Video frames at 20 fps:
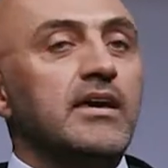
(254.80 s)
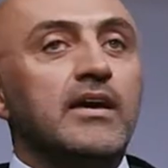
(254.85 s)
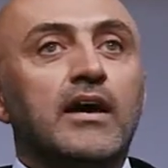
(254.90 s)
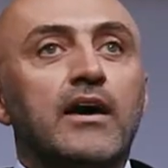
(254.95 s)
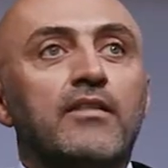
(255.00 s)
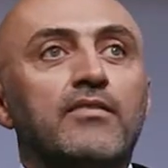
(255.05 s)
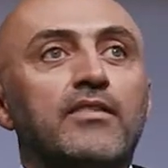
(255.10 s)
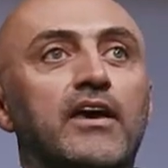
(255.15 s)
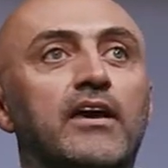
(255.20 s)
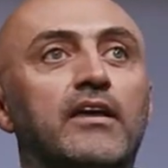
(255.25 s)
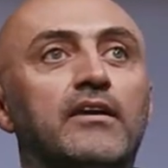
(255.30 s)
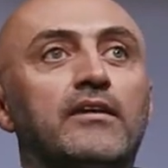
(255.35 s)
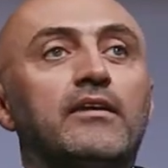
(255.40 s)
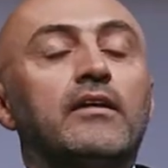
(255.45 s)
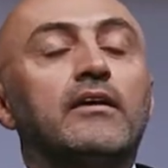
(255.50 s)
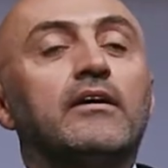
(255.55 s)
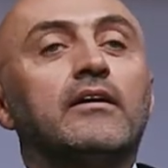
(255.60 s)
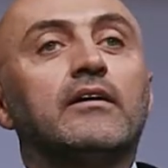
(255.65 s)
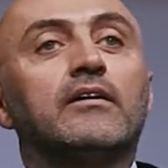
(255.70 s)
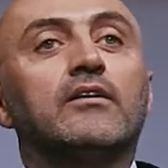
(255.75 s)
And then
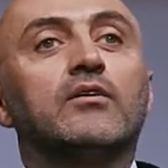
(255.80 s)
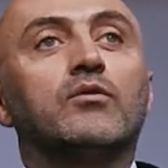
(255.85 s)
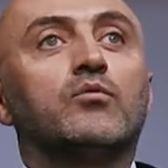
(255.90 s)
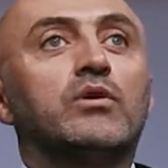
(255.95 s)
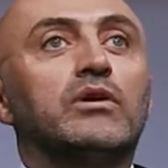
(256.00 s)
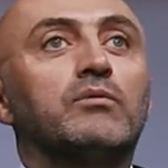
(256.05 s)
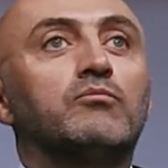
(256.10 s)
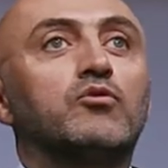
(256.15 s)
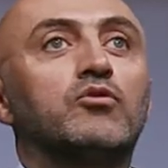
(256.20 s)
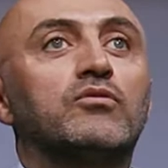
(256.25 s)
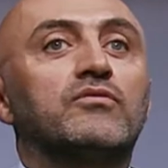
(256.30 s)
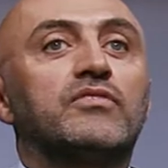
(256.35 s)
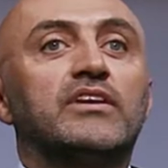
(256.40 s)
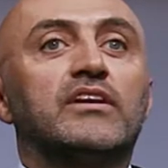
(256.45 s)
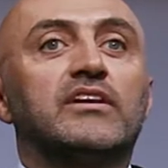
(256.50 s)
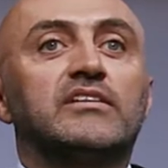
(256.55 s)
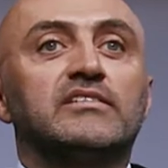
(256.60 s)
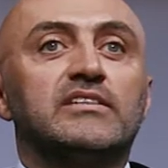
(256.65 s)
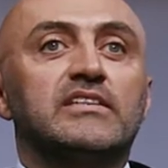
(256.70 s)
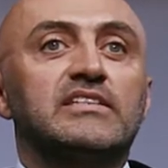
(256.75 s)
we move in
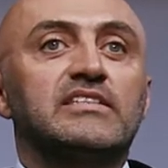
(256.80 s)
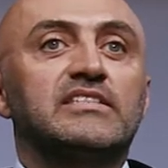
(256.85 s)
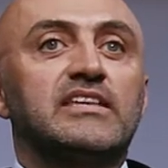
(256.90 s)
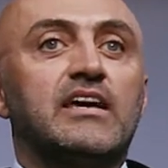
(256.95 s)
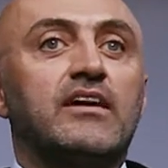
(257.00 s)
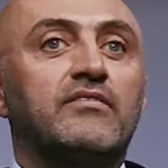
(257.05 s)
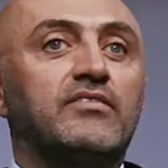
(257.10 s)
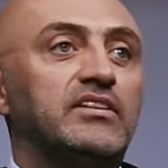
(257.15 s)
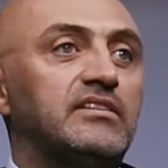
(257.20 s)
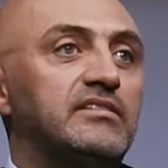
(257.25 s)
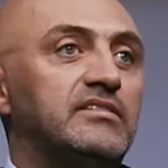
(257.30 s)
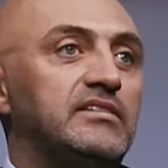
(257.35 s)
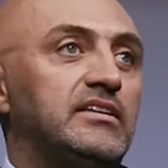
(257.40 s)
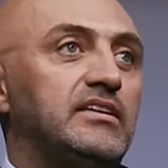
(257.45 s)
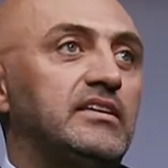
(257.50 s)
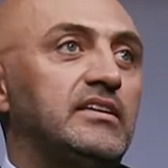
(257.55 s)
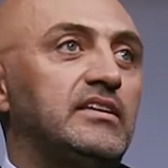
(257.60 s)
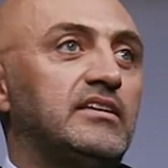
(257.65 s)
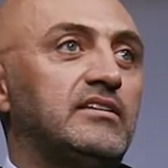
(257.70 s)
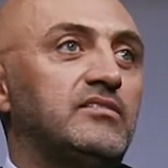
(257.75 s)

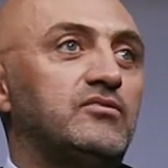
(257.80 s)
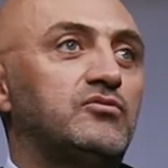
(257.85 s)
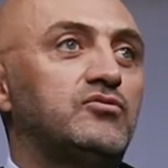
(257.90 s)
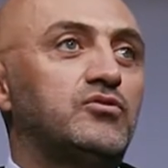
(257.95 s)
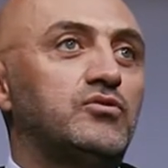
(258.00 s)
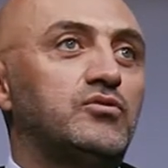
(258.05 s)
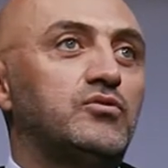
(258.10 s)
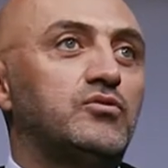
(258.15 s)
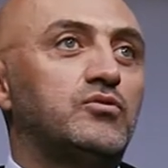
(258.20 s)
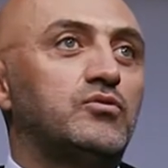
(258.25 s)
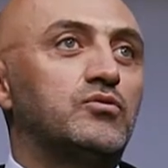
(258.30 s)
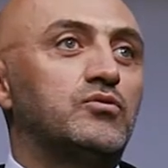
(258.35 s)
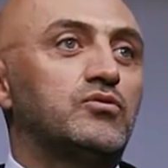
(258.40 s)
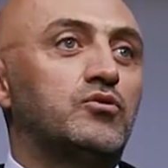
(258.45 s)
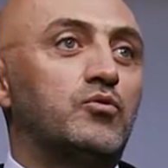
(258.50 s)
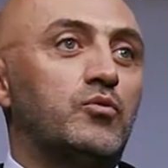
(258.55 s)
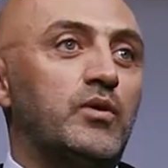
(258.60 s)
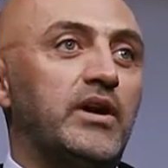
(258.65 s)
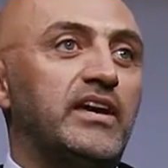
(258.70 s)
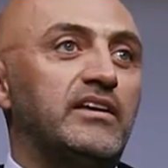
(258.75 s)
1970 to
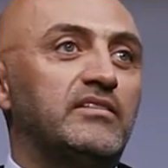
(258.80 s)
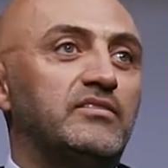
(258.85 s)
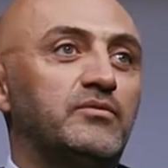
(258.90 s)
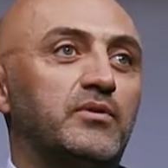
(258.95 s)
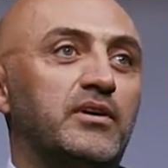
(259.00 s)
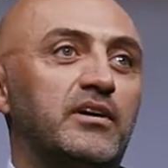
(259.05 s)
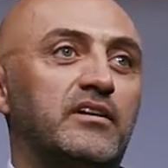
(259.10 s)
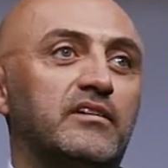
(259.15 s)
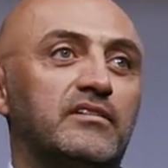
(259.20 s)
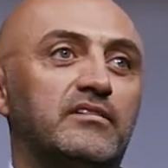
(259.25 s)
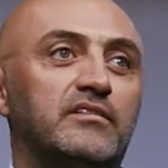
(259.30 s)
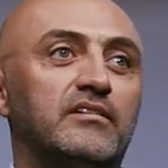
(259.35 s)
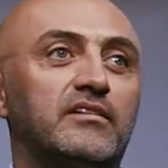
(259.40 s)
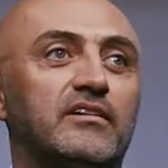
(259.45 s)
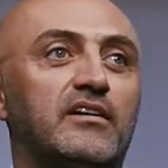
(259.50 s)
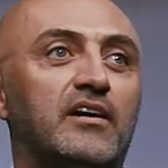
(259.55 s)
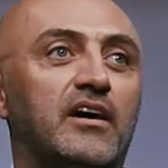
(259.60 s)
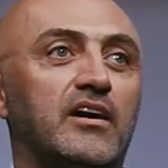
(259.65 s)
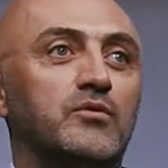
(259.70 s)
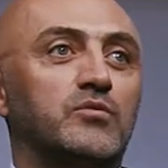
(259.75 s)
Kuwait, where
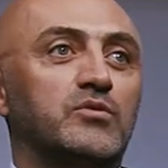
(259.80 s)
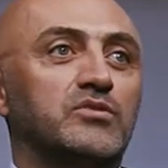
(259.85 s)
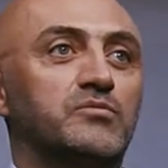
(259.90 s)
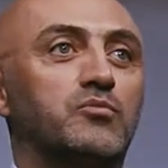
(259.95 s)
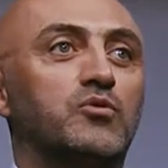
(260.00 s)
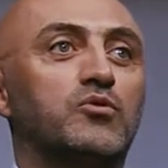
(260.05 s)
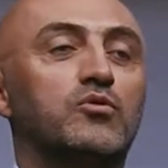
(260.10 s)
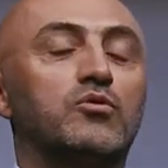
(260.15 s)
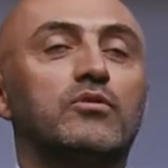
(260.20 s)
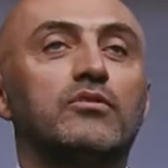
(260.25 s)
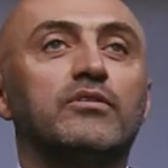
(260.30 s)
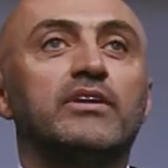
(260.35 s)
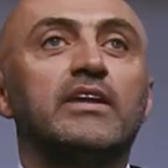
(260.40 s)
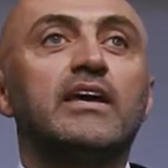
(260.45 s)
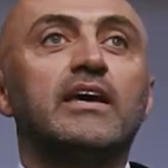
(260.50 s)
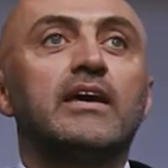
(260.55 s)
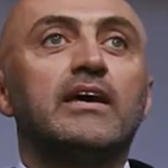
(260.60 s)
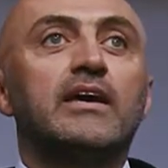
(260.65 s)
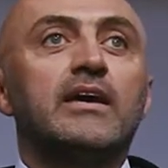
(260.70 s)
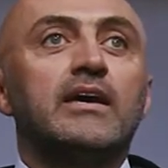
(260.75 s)
I was born.
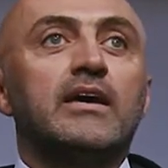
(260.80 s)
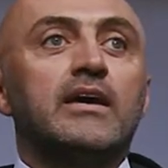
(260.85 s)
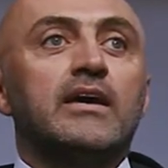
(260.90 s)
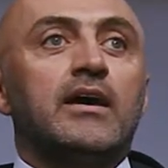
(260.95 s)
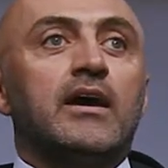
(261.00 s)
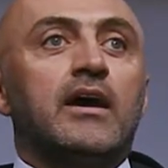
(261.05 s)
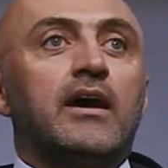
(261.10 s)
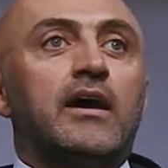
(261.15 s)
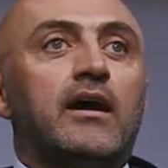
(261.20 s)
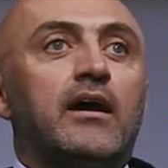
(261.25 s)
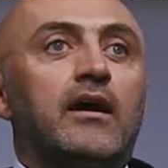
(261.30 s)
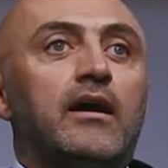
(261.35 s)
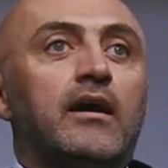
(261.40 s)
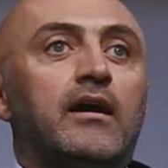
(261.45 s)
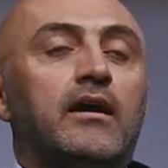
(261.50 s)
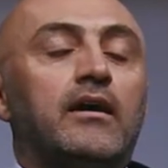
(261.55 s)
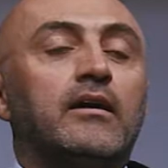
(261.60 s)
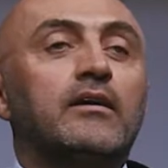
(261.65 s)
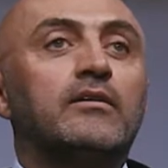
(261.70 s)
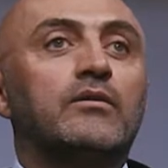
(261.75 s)

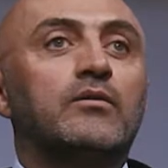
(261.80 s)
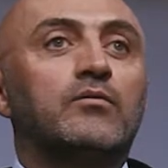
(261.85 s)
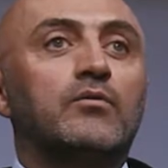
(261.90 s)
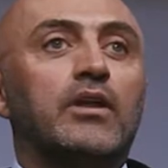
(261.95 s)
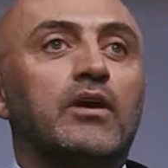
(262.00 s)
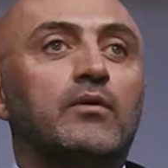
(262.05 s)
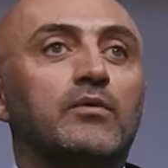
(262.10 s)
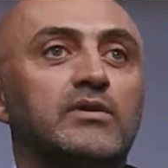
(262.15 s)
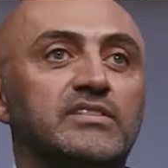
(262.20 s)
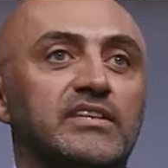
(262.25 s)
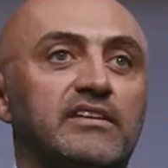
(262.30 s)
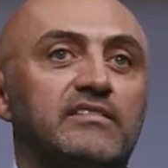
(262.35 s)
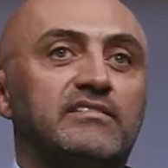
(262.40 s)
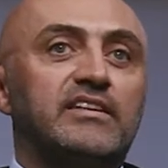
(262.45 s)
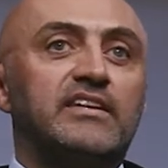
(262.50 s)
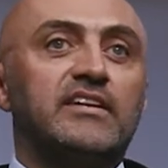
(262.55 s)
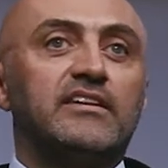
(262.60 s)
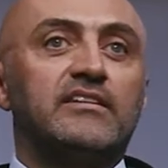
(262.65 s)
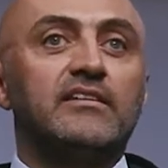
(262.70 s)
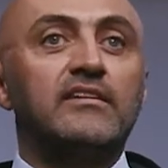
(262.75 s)
When I was
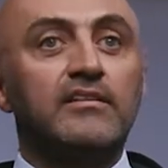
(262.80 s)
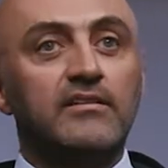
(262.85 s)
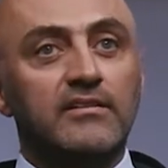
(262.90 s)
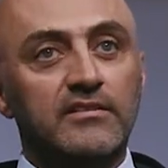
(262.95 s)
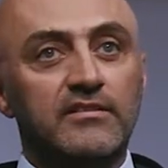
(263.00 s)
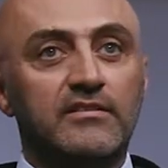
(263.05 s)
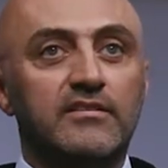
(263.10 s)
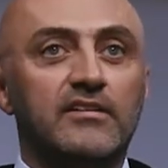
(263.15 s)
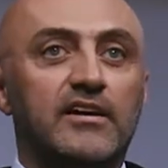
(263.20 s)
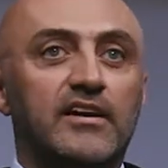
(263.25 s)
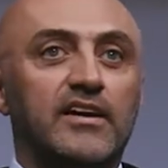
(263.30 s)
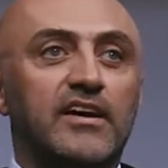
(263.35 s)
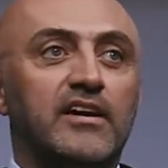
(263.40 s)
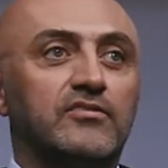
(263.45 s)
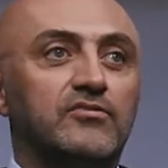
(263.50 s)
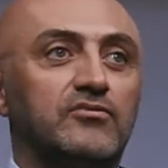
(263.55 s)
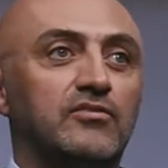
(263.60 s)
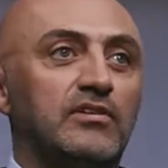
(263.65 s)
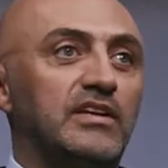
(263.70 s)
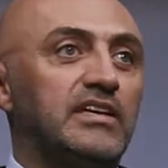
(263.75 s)
18, I
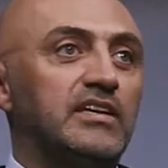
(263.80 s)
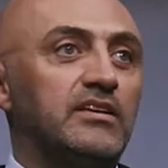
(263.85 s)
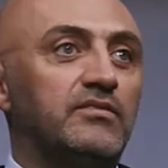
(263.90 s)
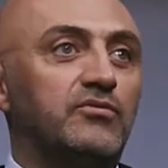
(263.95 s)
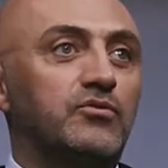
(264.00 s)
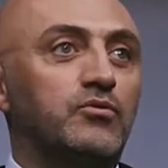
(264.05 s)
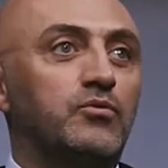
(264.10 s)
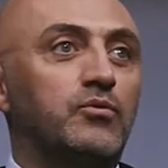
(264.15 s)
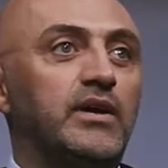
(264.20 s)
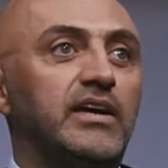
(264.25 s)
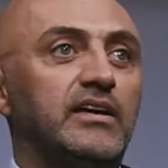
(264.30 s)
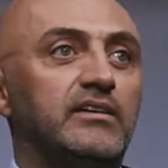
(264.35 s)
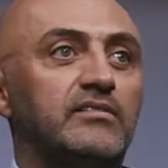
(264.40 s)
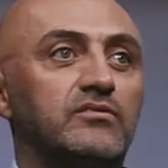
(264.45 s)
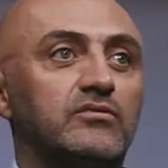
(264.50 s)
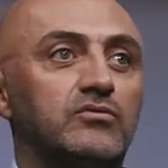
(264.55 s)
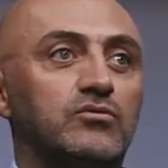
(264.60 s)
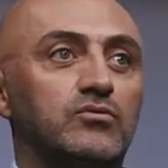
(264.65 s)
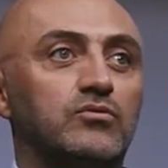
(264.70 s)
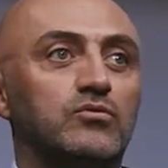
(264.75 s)
had to leave
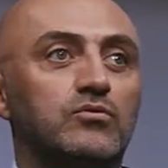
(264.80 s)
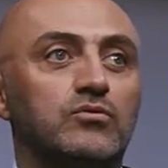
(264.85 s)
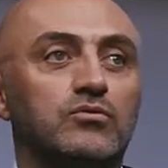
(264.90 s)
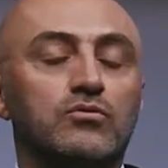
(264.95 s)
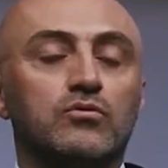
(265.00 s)
Kuwait to